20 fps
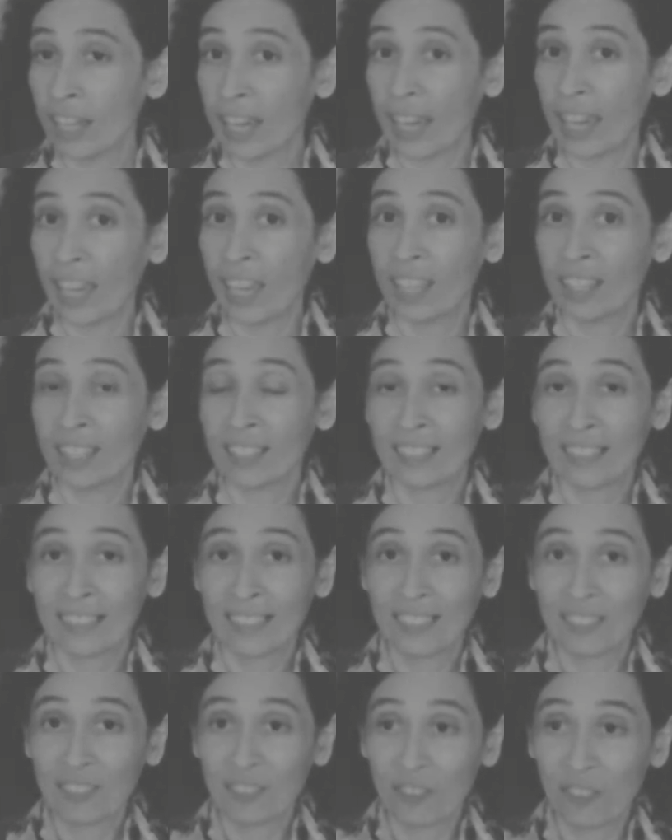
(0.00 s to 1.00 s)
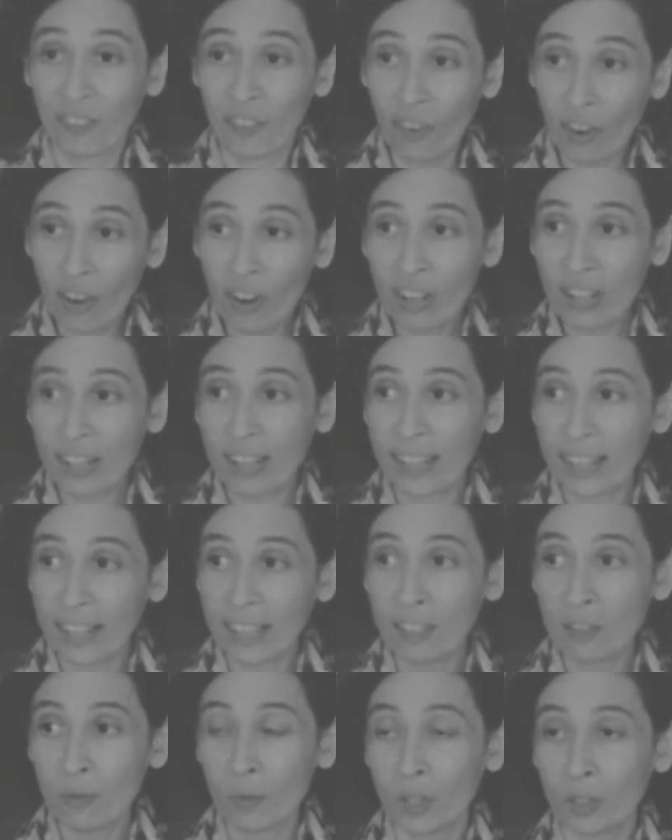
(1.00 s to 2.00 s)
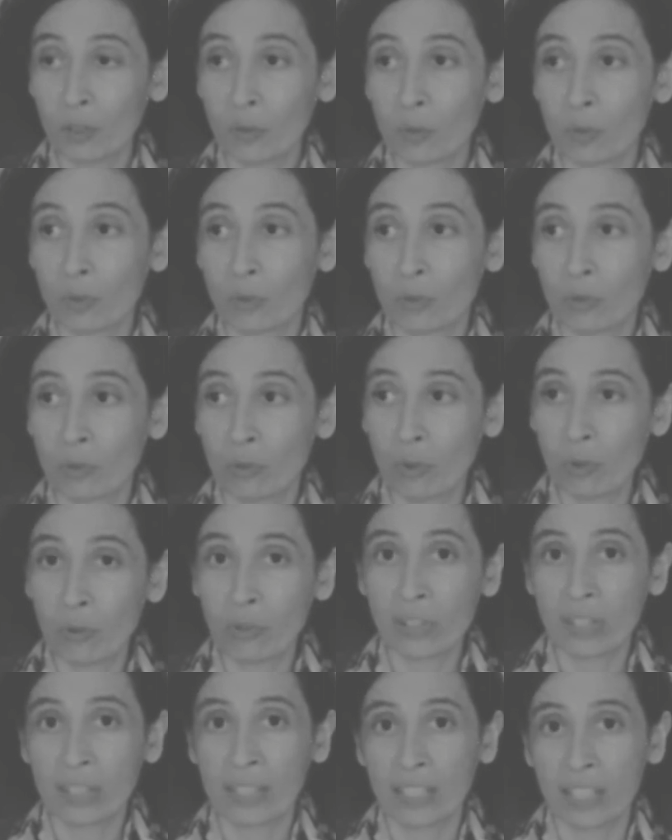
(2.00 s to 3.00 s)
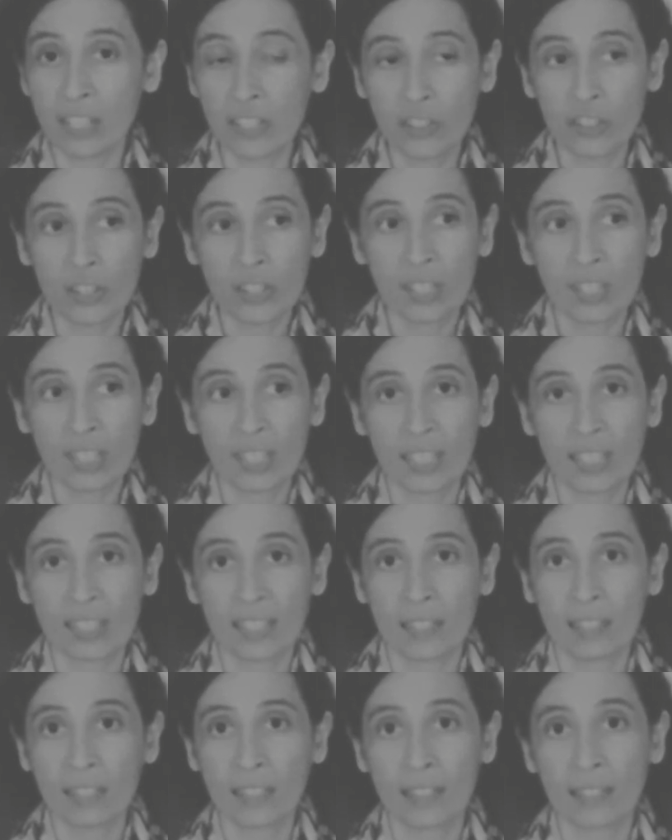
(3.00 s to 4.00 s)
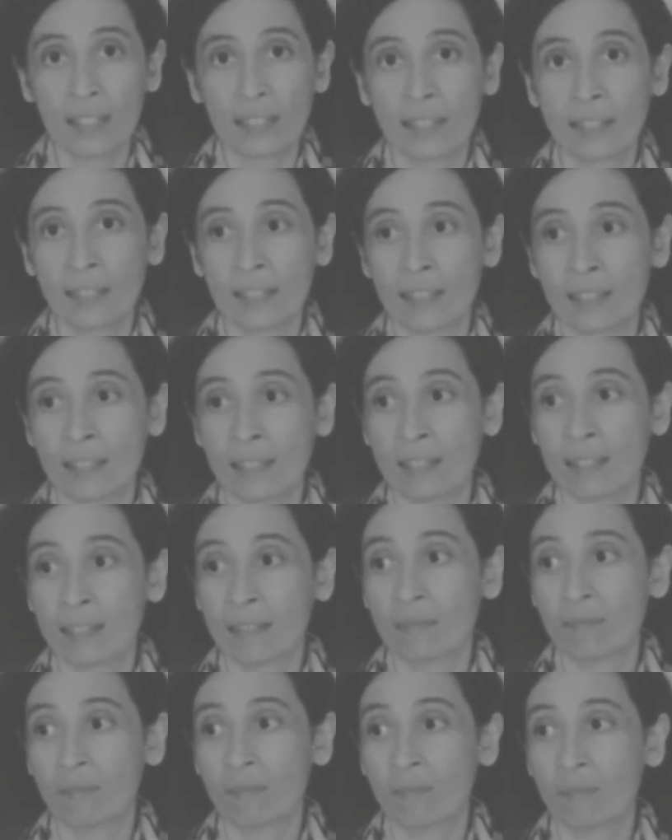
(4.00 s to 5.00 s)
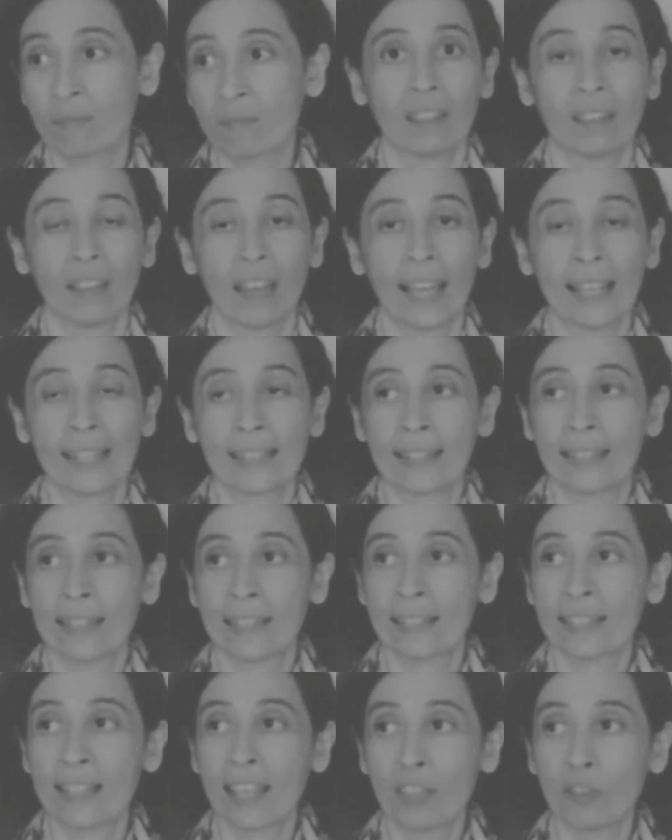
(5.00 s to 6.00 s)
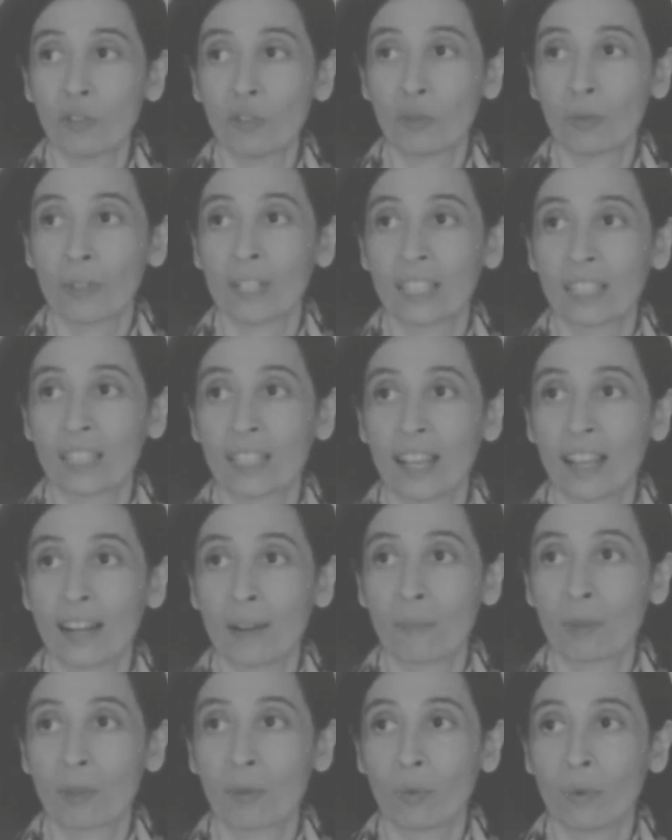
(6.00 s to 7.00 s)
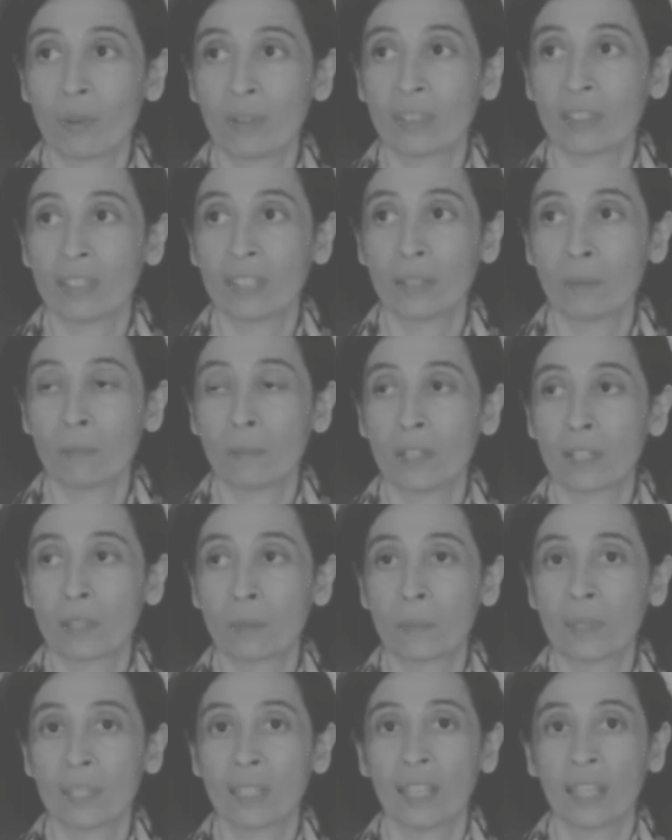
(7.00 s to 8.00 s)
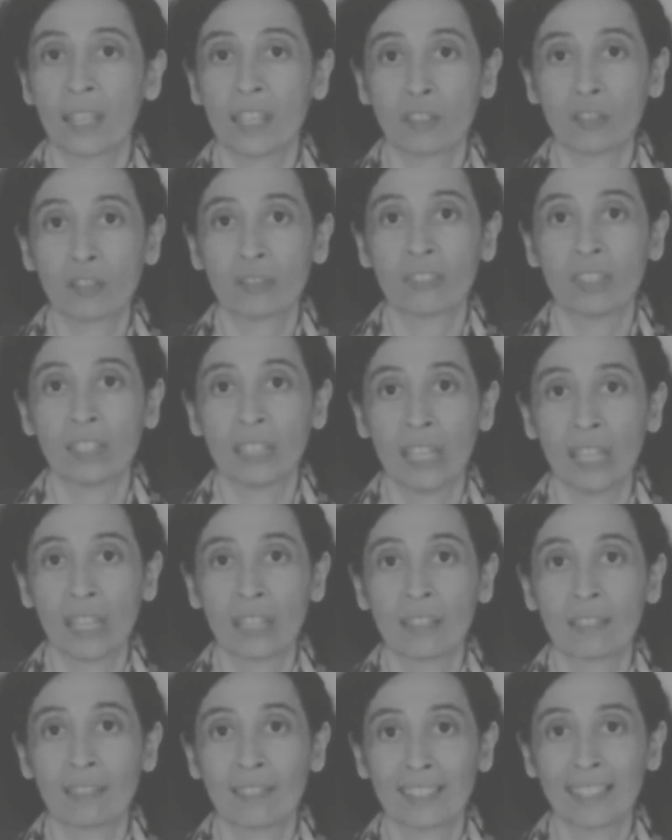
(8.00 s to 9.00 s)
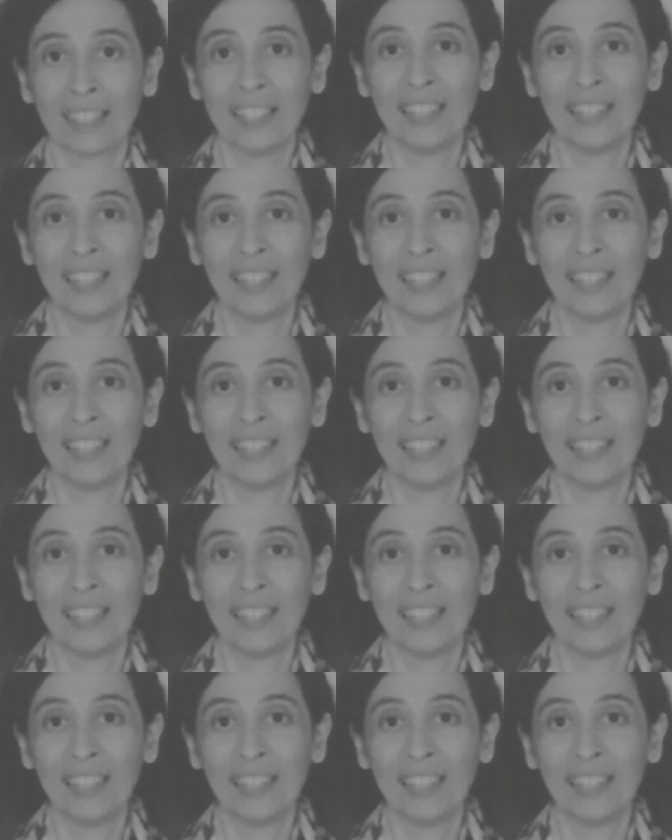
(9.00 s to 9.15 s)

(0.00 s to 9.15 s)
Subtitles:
and for anyone who's so religious, this is, as they say usually in the Arabic world, this must be the end of the days.